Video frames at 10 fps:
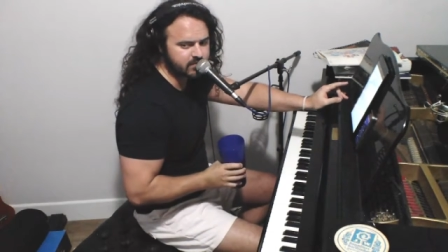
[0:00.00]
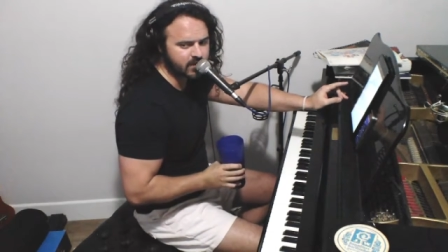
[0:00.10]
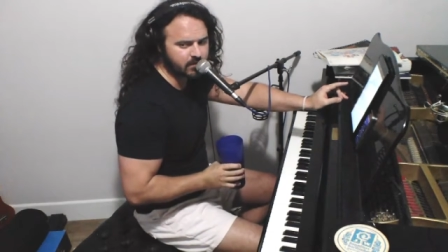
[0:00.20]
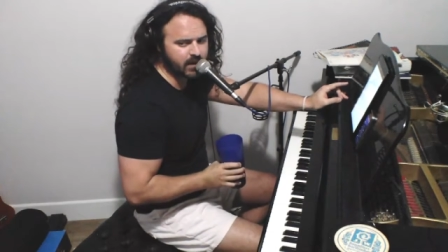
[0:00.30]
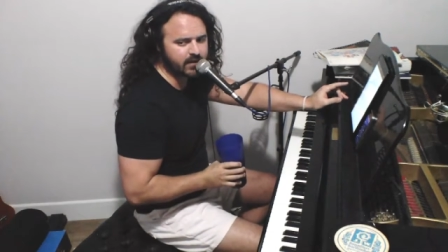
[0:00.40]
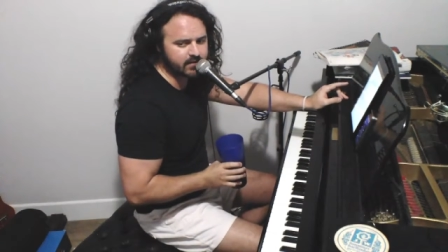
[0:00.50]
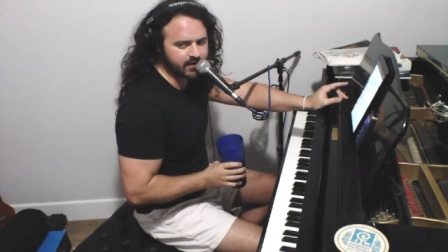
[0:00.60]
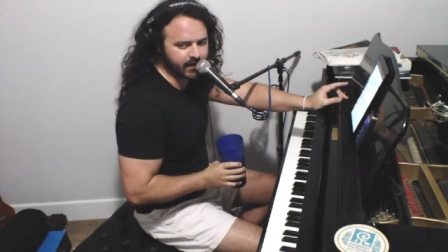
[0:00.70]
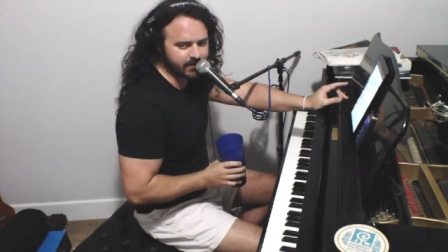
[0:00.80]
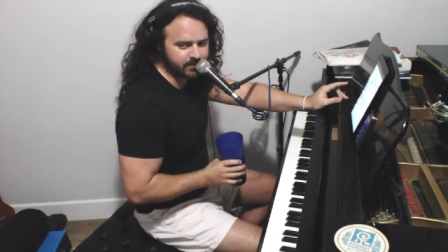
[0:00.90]
back in the
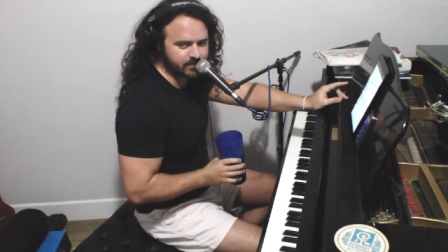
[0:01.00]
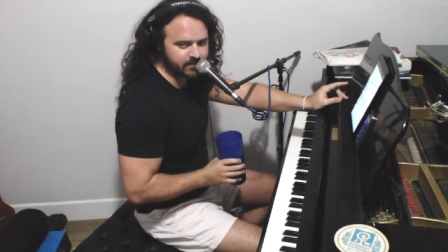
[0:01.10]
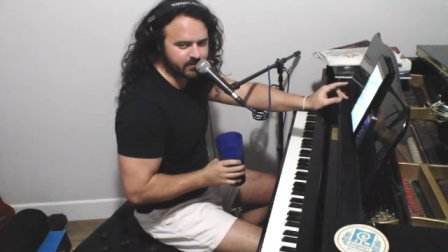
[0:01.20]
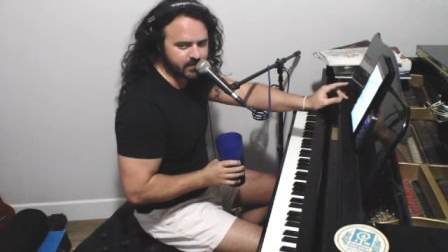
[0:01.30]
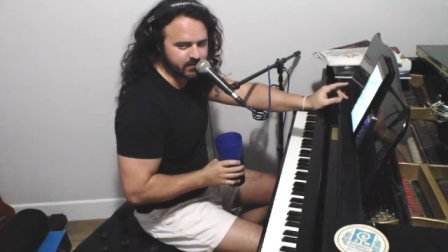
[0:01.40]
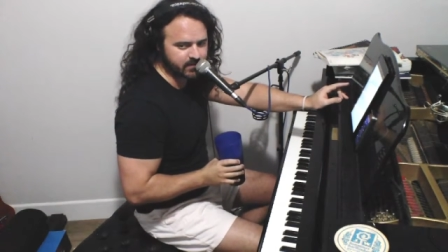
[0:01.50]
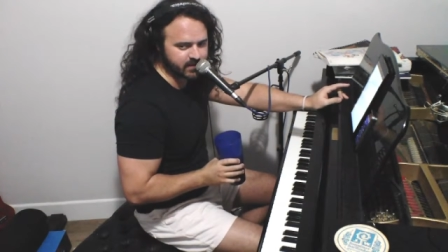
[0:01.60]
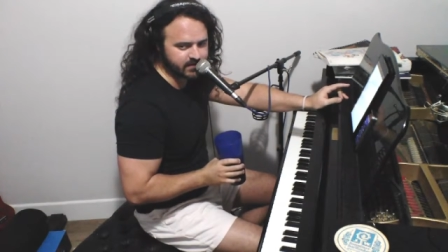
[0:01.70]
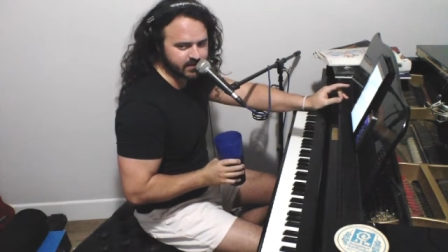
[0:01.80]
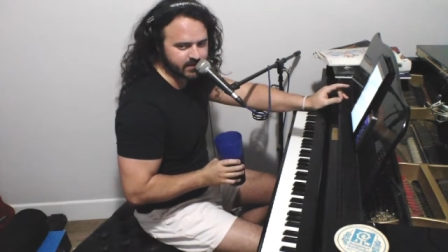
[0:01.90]
day in
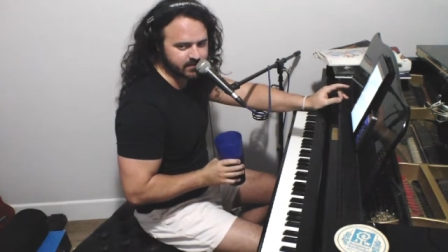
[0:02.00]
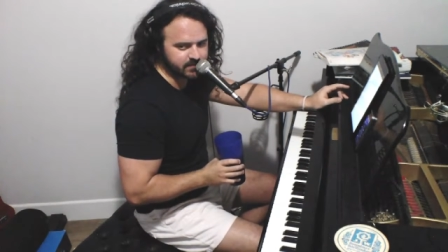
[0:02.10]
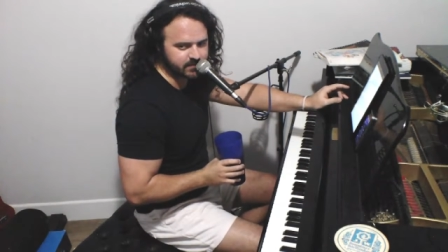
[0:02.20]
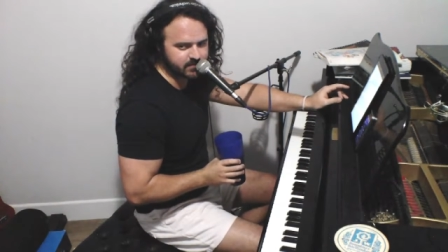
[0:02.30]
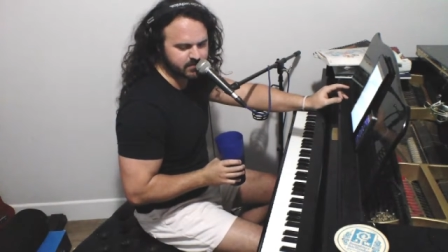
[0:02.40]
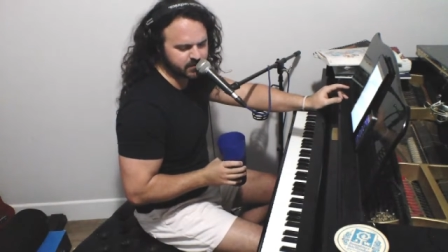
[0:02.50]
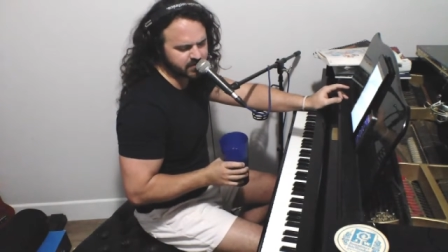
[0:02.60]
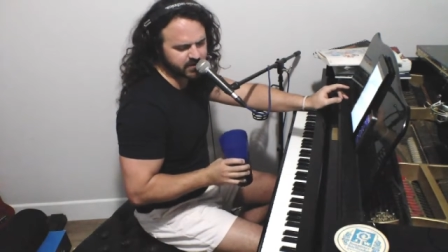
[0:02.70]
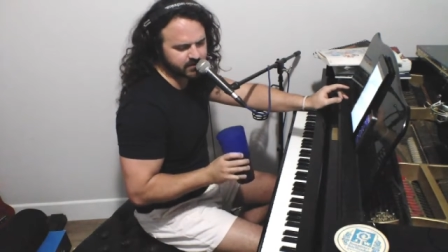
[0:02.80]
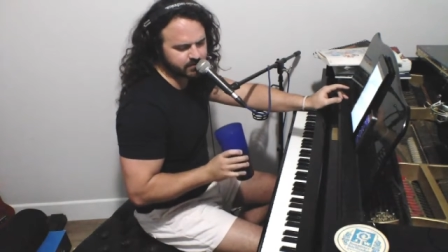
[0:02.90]
Valencia, you
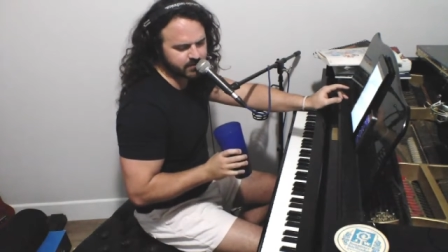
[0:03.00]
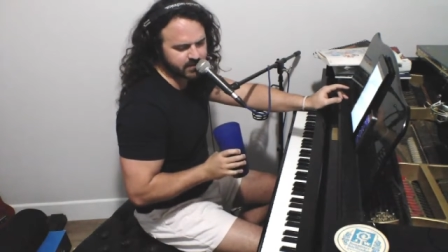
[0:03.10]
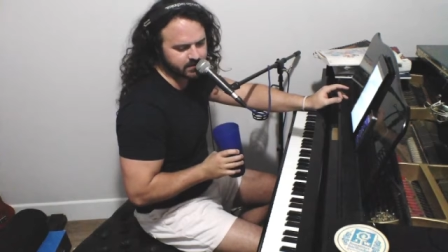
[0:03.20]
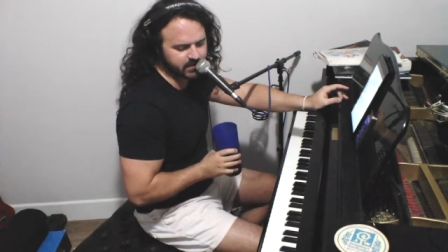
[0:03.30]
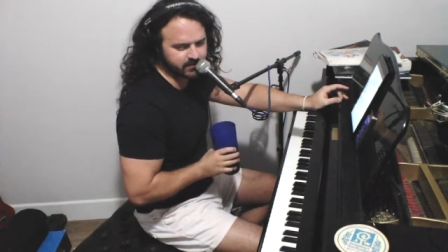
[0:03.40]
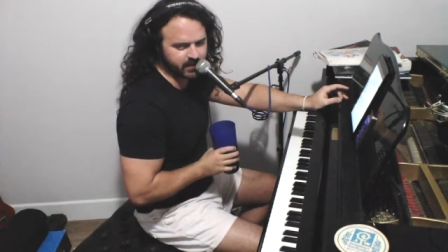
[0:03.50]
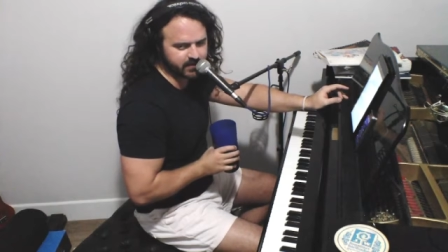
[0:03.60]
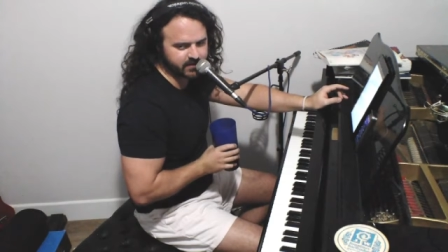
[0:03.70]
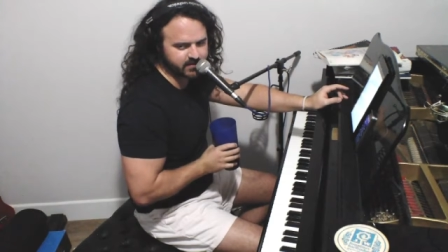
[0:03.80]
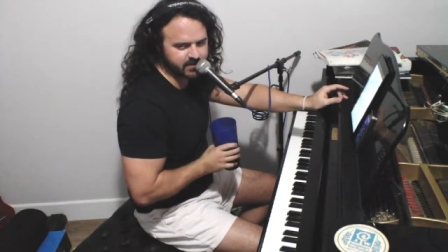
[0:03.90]
just get this
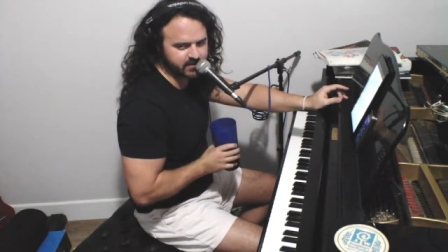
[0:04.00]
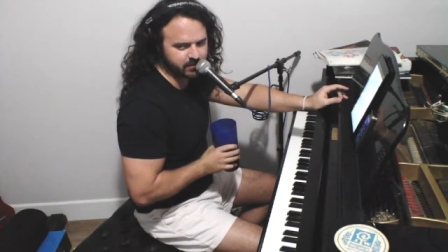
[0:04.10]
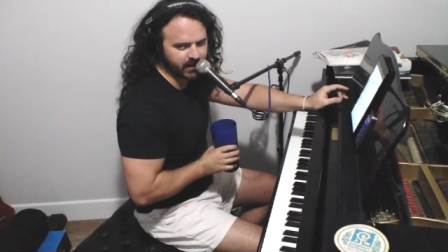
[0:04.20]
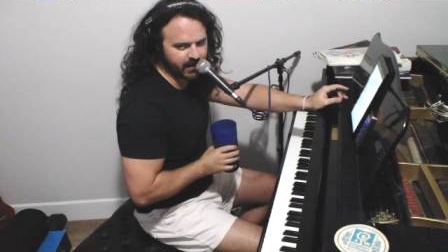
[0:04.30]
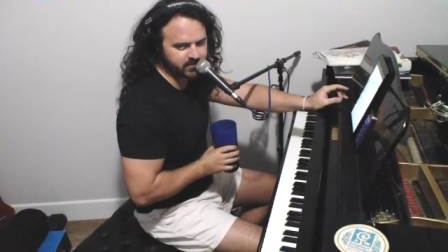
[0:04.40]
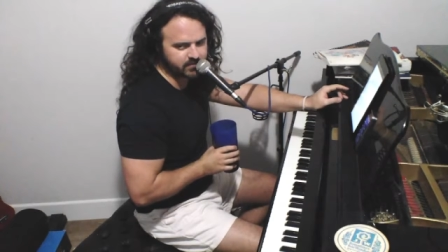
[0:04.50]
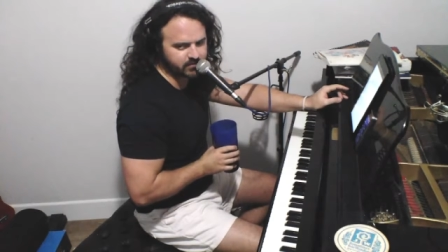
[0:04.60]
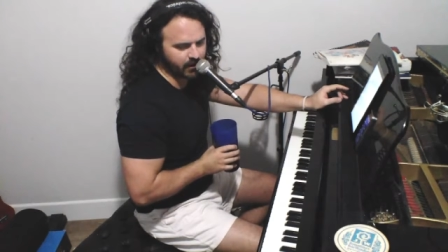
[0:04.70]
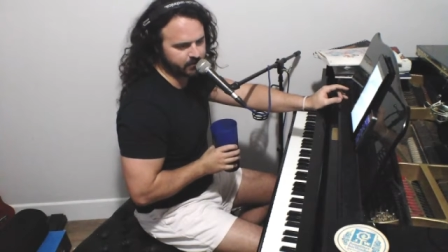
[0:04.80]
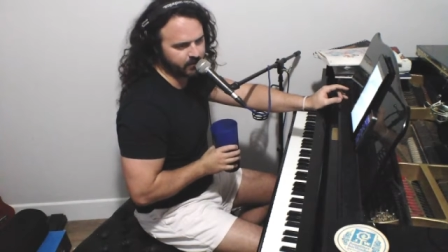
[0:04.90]
motherfucker a season pass,
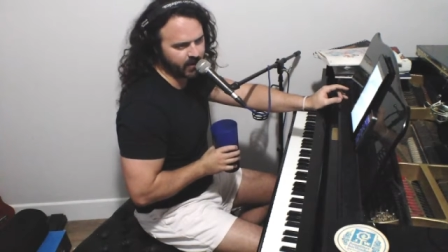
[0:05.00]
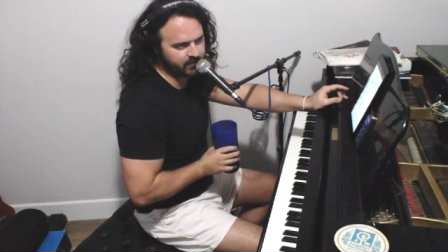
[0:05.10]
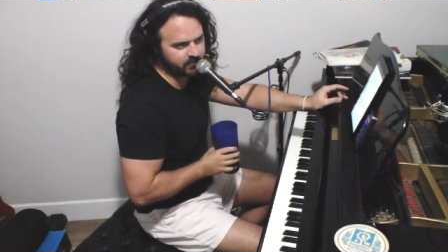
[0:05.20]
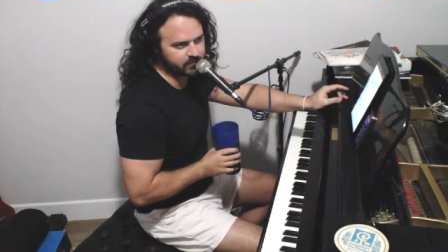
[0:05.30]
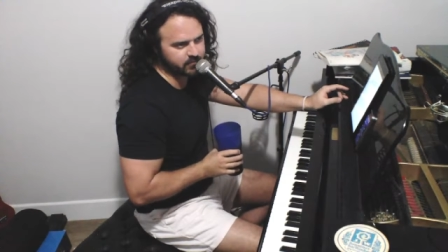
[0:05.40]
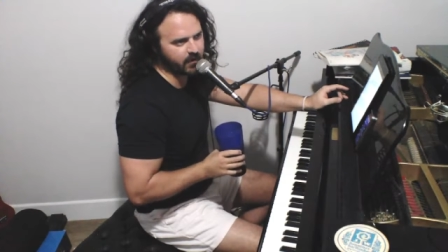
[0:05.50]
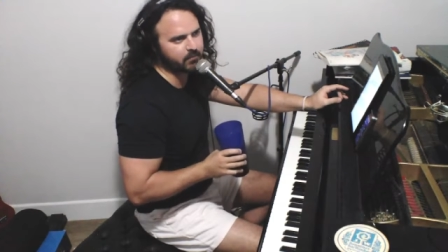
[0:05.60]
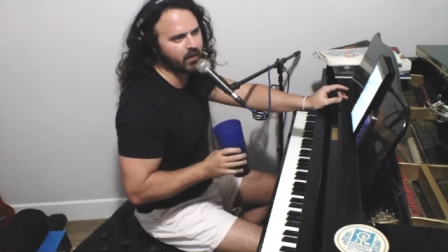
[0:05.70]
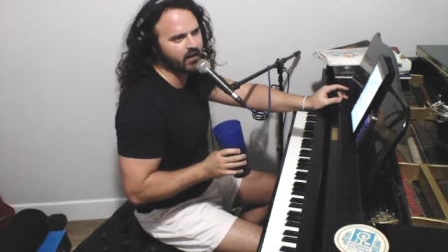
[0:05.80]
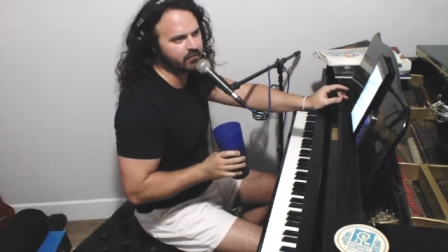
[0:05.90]
drop him off, drop
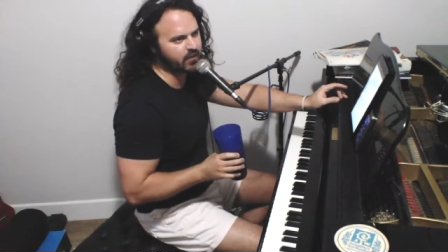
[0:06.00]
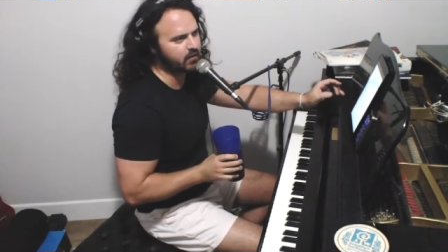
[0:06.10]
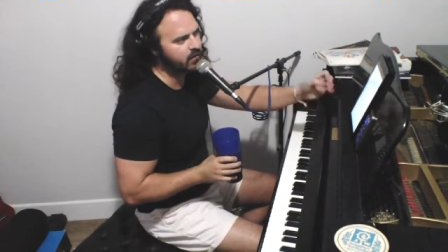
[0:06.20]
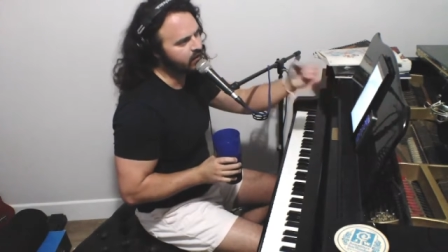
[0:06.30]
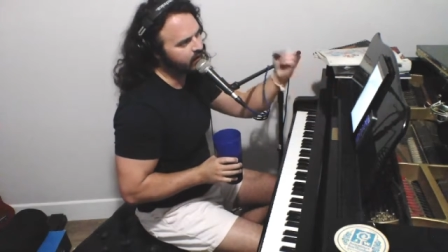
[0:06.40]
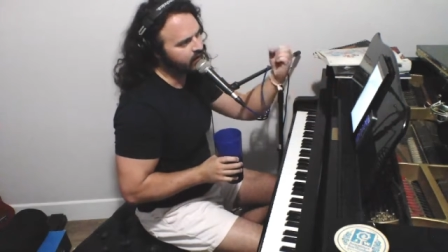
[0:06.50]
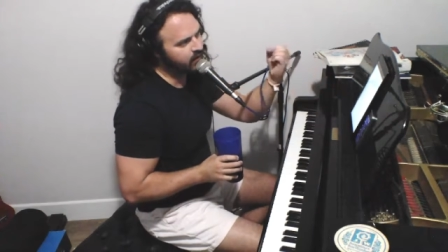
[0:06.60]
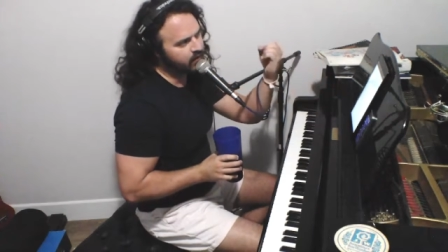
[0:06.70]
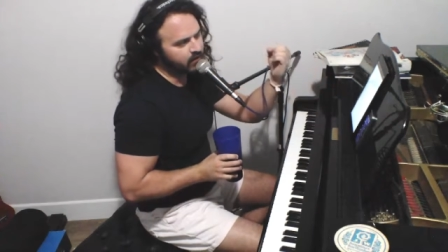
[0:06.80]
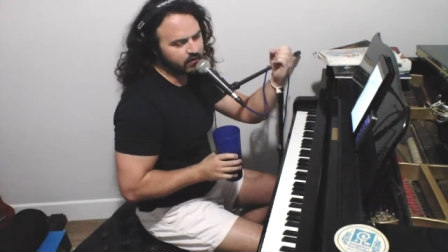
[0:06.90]
him off with a
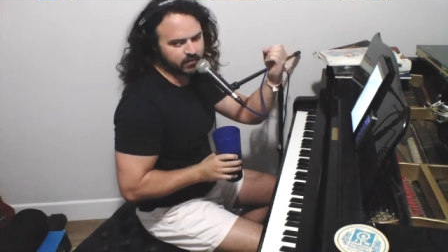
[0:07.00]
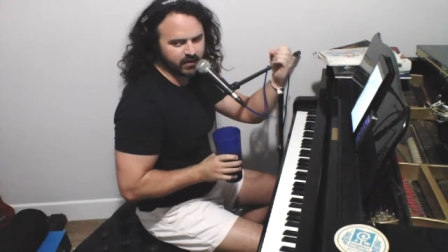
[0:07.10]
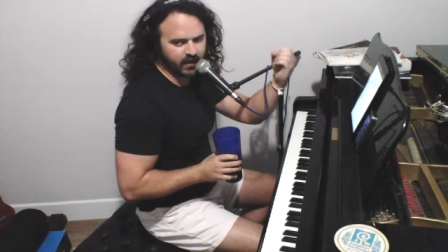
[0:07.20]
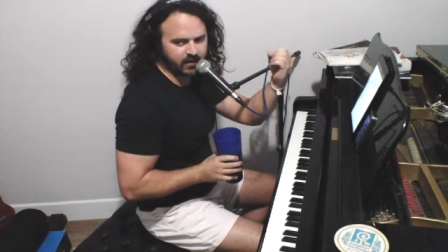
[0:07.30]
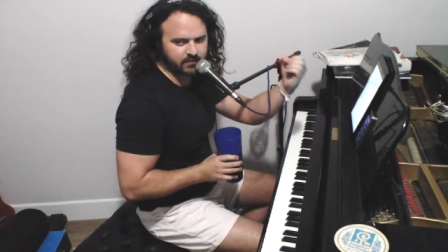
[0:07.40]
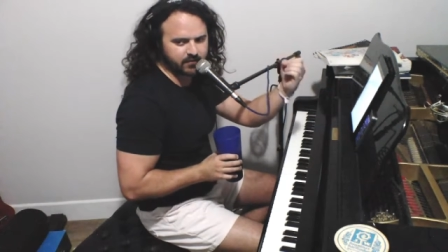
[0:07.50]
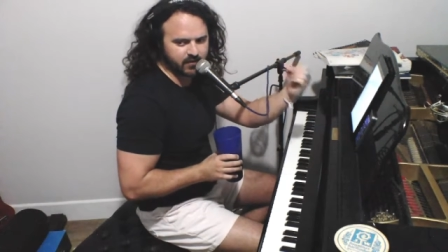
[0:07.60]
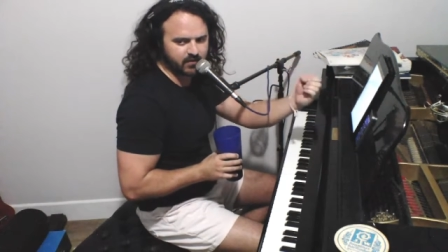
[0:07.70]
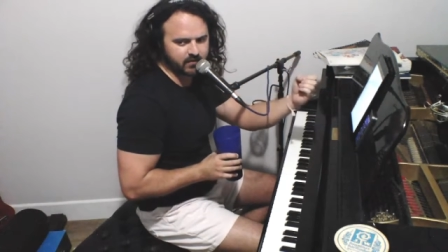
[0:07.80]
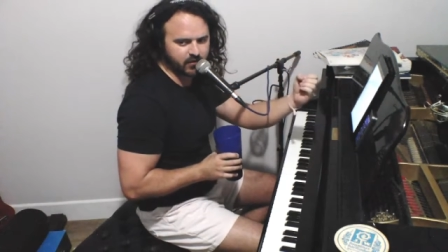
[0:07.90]
with a handful of